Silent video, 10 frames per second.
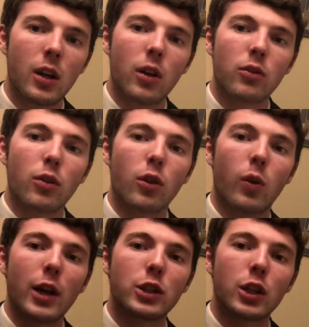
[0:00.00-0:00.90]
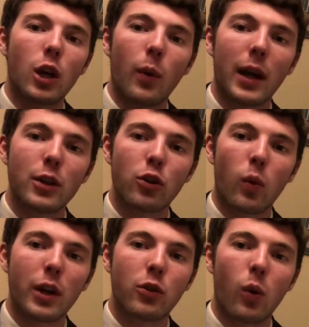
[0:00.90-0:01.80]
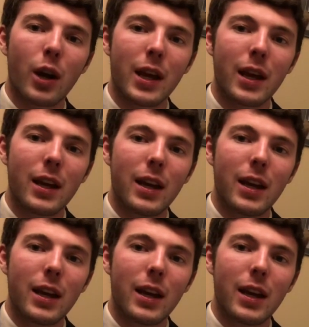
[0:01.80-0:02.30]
So the question going into 2020,